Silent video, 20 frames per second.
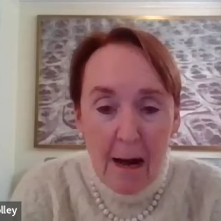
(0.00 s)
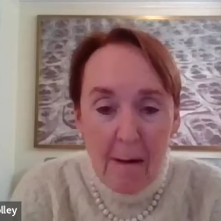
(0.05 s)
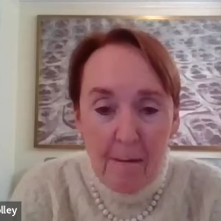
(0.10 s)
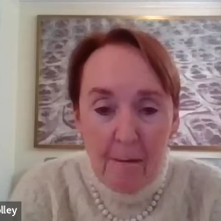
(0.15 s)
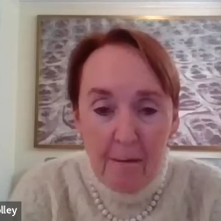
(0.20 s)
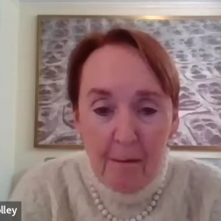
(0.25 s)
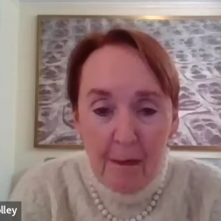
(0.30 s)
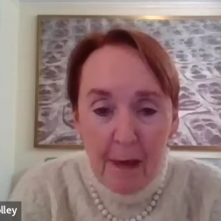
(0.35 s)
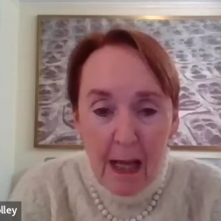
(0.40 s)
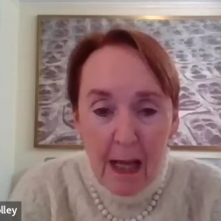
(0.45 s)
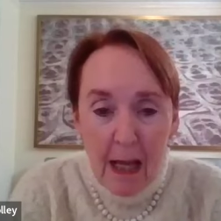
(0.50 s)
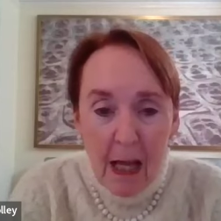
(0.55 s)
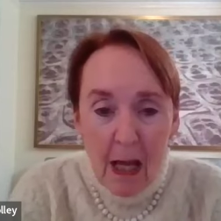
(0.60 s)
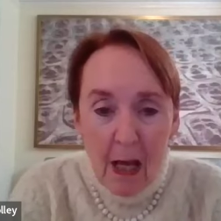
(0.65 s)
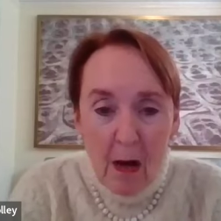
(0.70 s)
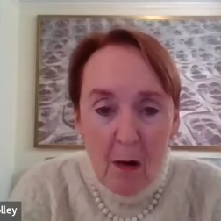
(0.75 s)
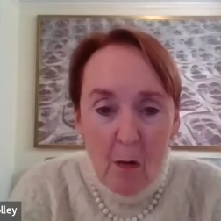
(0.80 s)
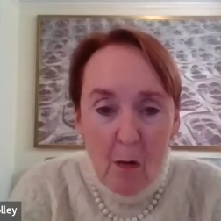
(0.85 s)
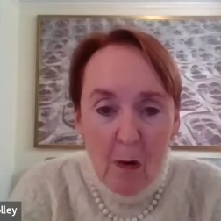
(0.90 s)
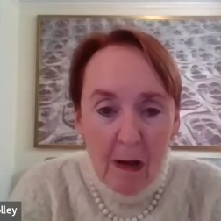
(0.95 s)
um,
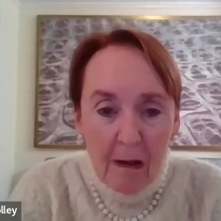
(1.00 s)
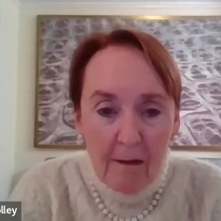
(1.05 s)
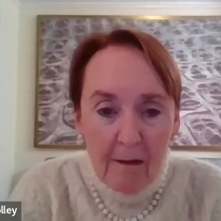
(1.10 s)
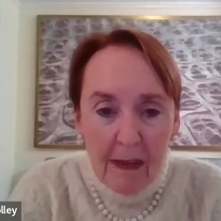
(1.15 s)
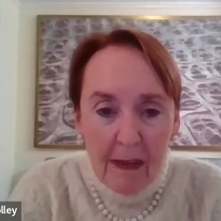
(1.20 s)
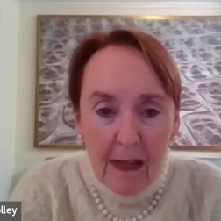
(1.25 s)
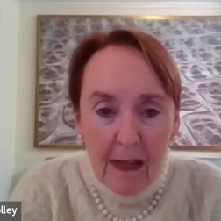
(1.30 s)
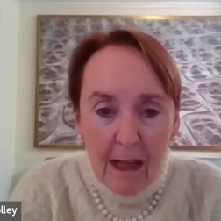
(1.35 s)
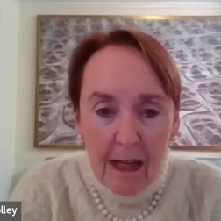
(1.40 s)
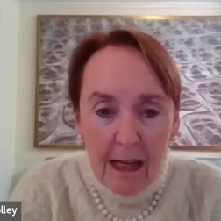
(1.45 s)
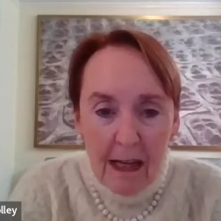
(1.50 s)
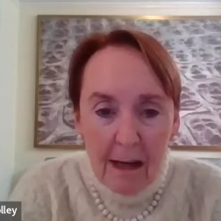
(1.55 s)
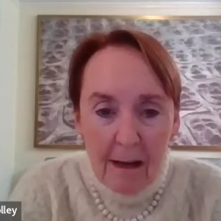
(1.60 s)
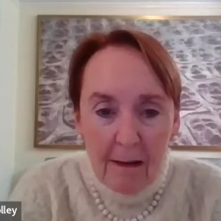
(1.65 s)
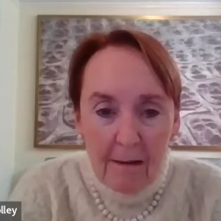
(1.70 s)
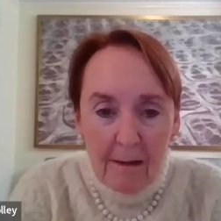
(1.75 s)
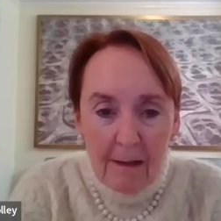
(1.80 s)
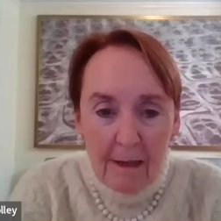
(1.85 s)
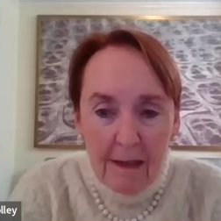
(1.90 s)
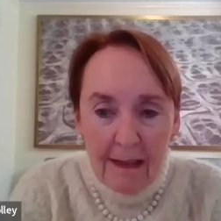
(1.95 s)
well
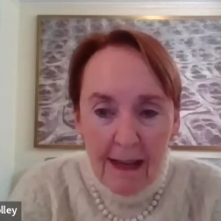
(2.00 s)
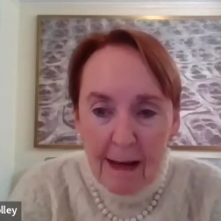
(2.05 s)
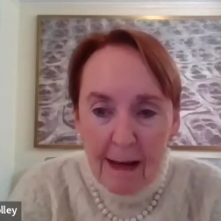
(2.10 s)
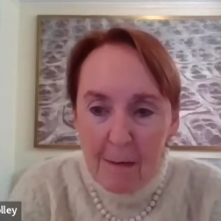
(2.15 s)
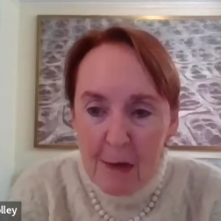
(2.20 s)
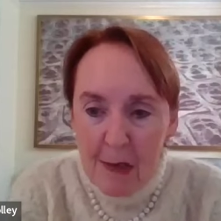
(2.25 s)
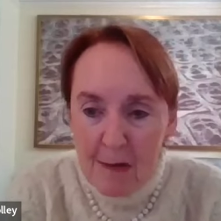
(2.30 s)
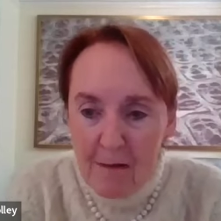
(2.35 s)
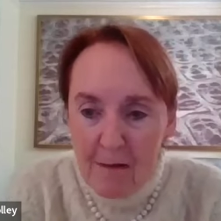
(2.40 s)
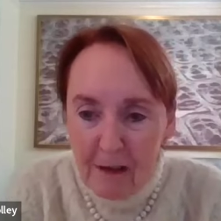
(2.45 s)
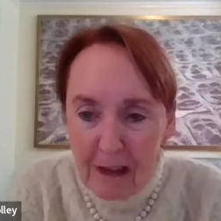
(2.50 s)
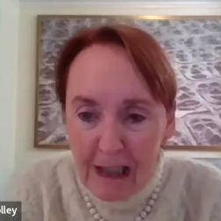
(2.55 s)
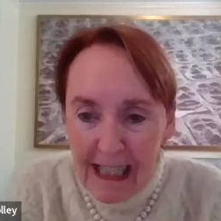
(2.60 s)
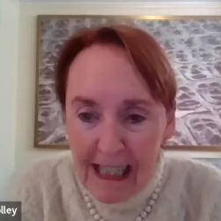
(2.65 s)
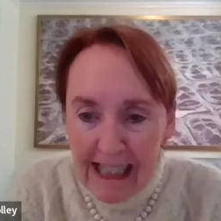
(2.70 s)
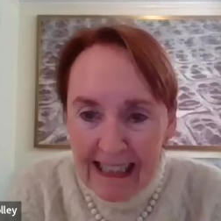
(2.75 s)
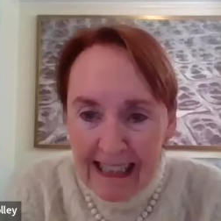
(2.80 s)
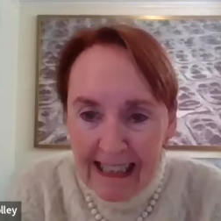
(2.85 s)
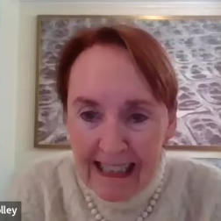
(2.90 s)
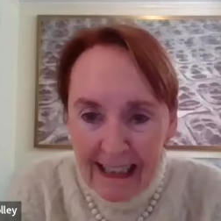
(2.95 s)
uh, time is
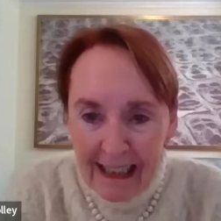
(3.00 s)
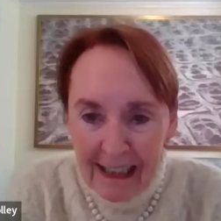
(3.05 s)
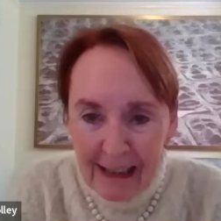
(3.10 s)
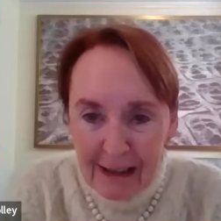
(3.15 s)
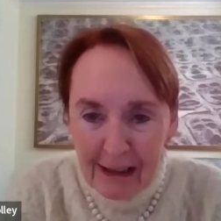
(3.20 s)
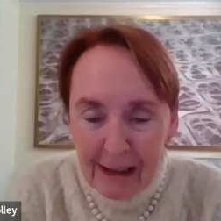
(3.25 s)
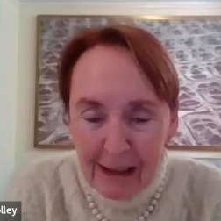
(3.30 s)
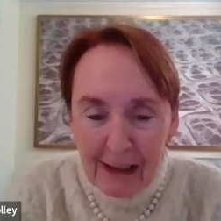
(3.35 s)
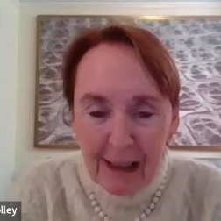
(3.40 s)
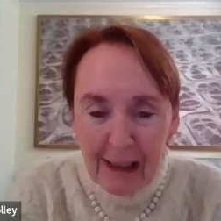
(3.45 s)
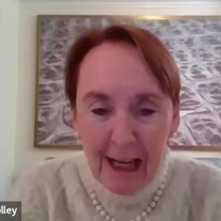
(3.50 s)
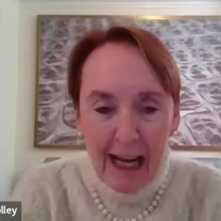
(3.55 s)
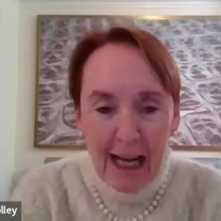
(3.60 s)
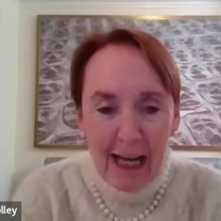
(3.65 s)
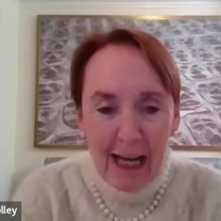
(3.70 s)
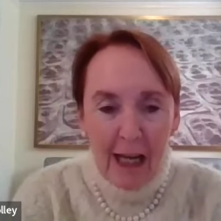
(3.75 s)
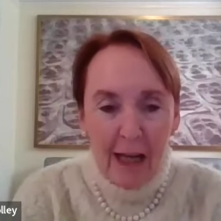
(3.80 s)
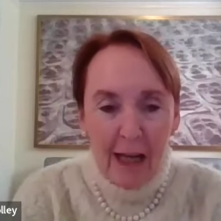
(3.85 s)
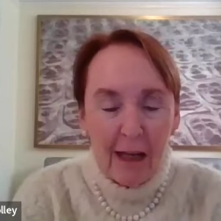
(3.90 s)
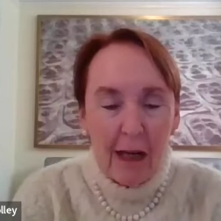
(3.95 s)
flying here
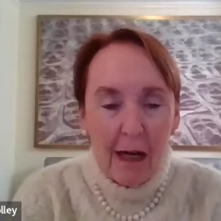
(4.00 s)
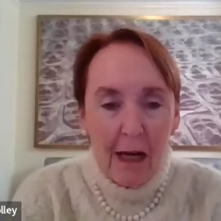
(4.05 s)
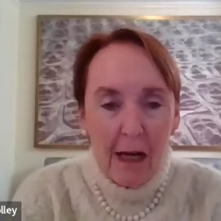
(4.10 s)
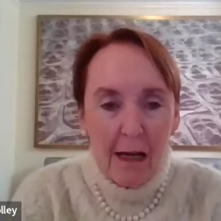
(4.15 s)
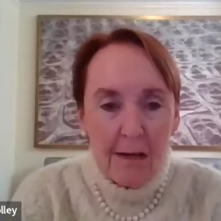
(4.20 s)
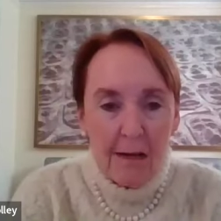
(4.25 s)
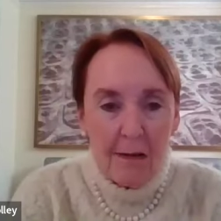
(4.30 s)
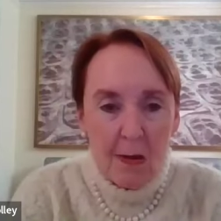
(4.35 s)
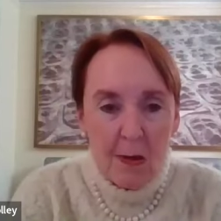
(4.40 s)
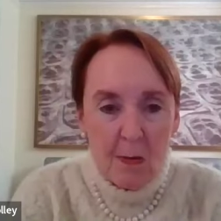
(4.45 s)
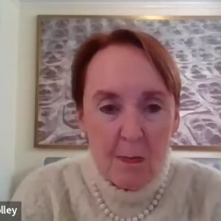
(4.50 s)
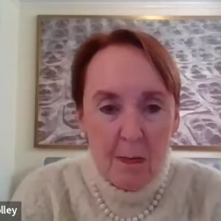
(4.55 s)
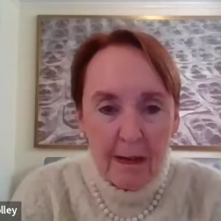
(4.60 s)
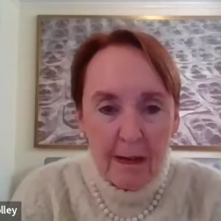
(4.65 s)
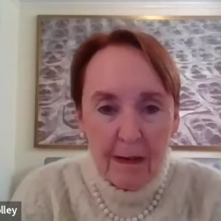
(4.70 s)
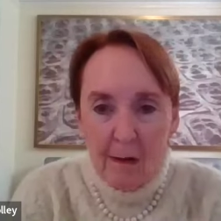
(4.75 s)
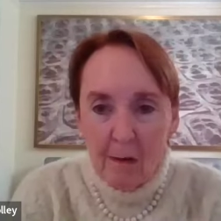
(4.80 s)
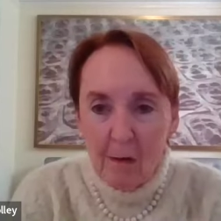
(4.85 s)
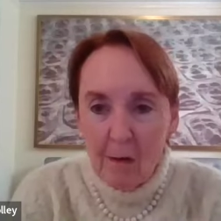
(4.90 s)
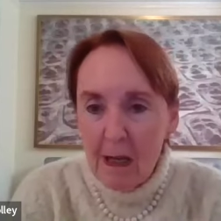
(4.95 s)
and i
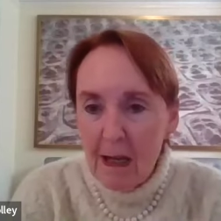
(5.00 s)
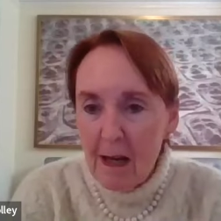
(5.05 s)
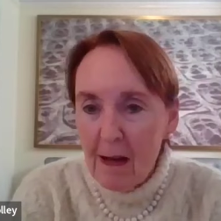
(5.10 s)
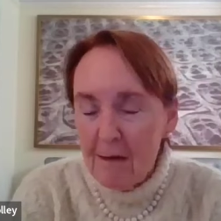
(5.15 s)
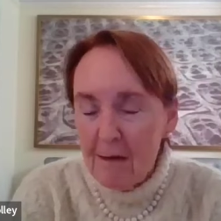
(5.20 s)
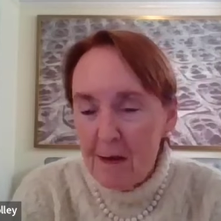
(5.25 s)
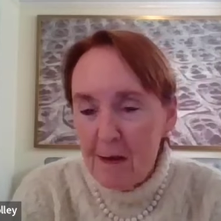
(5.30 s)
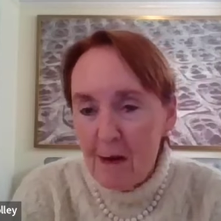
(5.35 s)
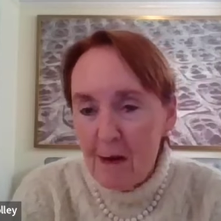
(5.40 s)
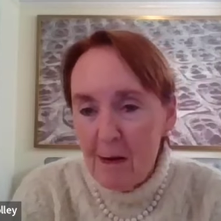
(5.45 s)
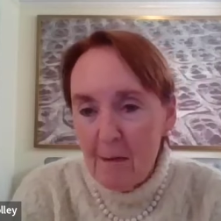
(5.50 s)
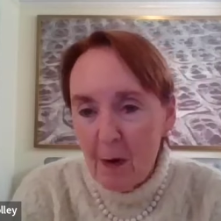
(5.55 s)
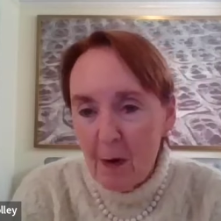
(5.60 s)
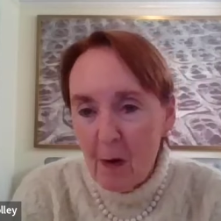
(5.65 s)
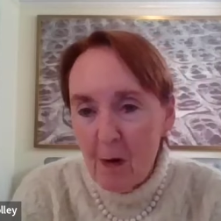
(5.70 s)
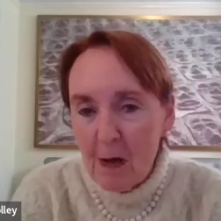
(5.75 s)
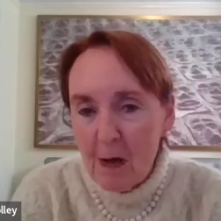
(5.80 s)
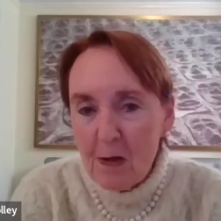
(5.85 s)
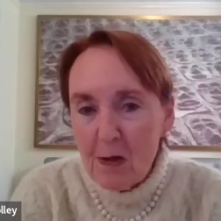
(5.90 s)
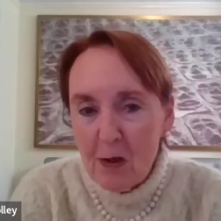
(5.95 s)
suspect that we have some
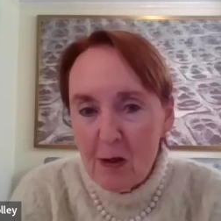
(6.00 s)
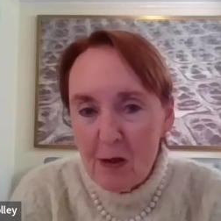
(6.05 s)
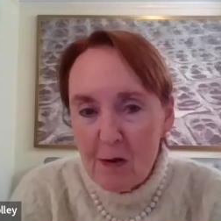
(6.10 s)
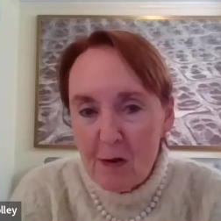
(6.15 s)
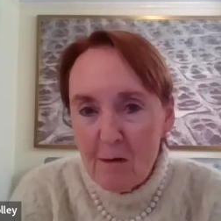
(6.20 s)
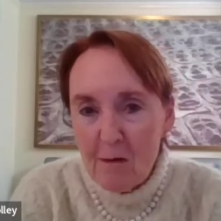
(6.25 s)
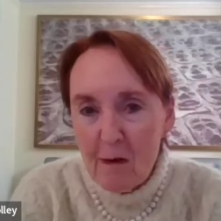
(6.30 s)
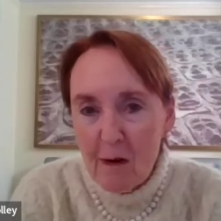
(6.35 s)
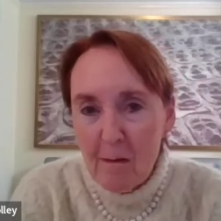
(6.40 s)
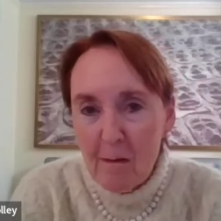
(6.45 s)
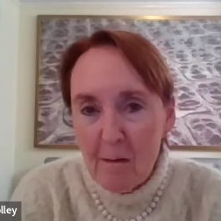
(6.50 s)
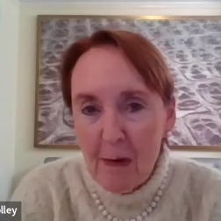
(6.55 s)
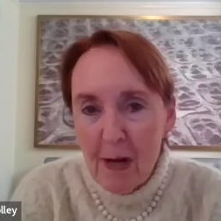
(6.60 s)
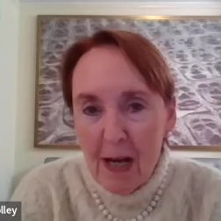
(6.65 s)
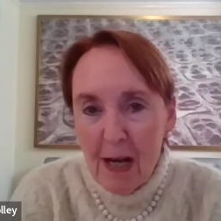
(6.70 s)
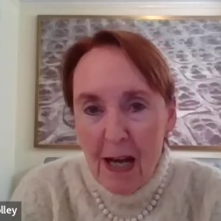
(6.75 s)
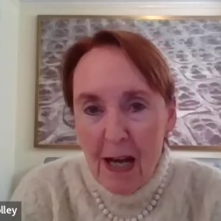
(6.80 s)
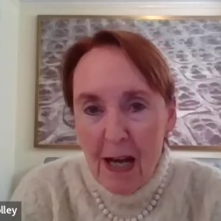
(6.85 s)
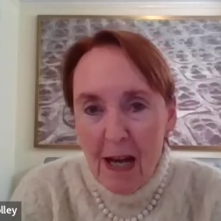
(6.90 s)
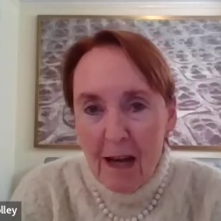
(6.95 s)
questions from
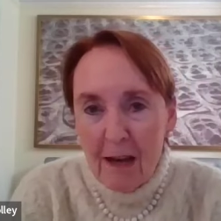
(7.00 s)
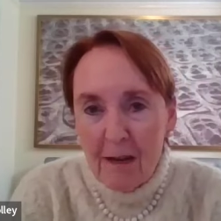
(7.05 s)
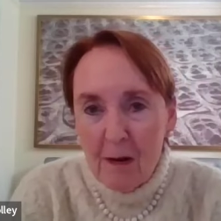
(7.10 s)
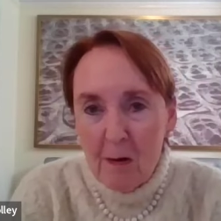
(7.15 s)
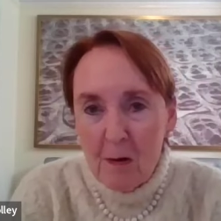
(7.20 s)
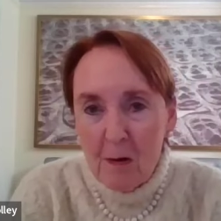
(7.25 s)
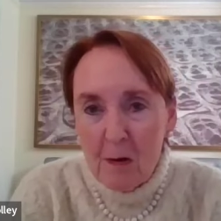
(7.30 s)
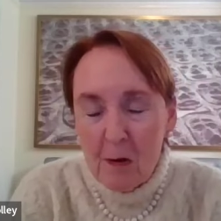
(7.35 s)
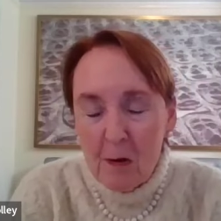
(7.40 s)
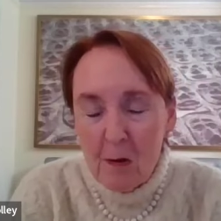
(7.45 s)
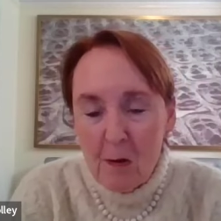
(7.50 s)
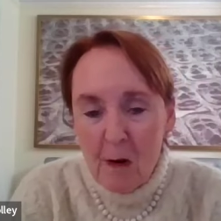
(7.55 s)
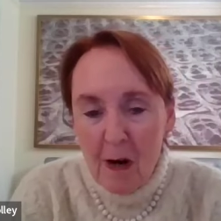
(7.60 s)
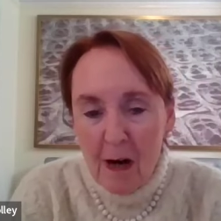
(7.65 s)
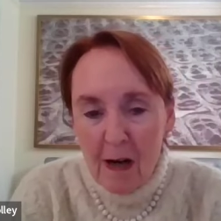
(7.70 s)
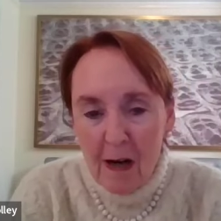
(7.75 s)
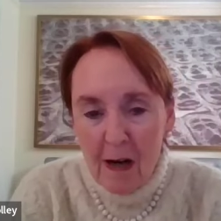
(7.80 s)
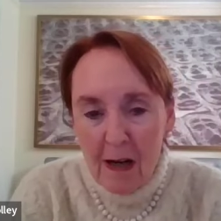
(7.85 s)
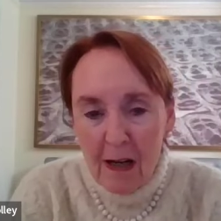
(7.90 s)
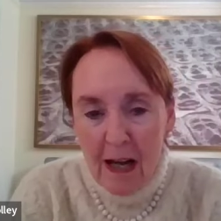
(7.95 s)
those who
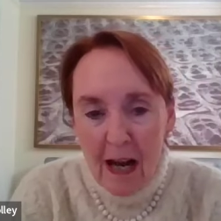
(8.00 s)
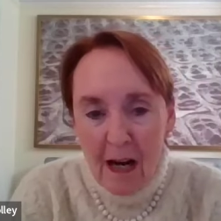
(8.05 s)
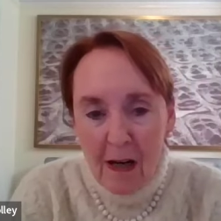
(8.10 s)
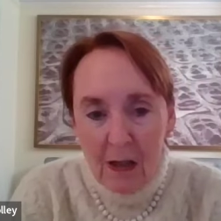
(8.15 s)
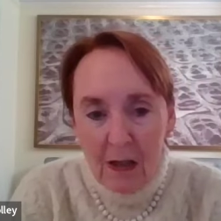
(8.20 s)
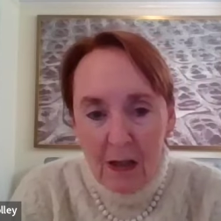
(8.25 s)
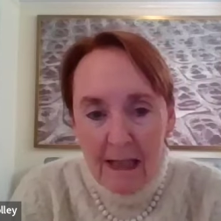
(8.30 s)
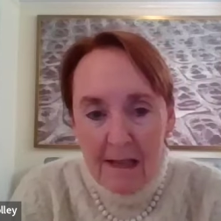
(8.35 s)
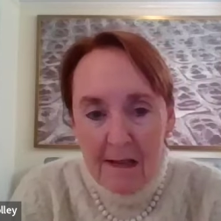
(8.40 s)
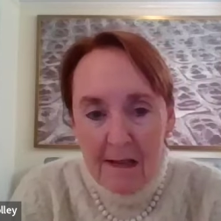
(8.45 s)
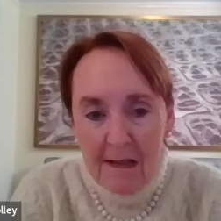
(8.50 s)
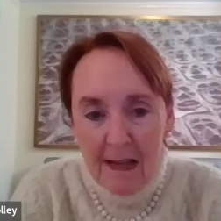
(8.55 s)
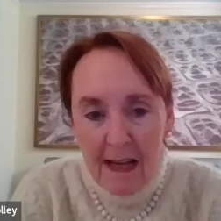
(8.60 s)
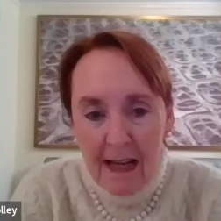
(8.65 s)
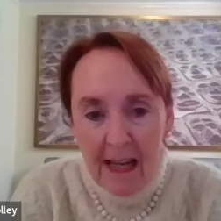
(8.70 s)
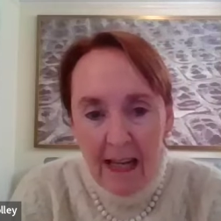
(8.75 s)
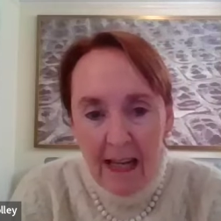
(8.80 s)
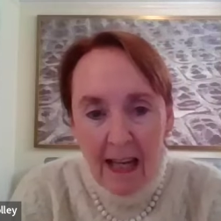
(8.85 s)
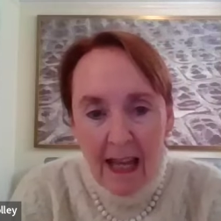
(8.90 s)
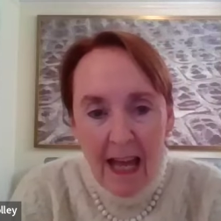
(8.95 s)
are are
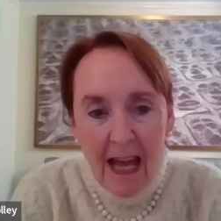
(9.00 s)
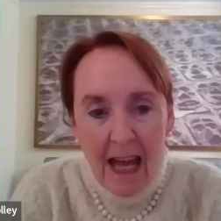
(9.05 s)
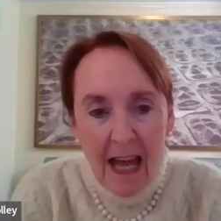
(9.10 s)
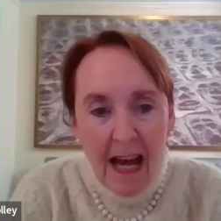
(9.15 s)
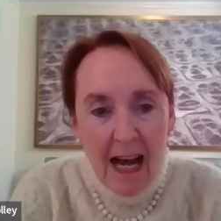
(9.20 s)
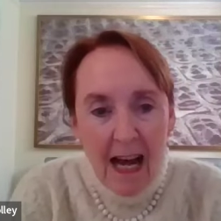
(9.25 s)
listening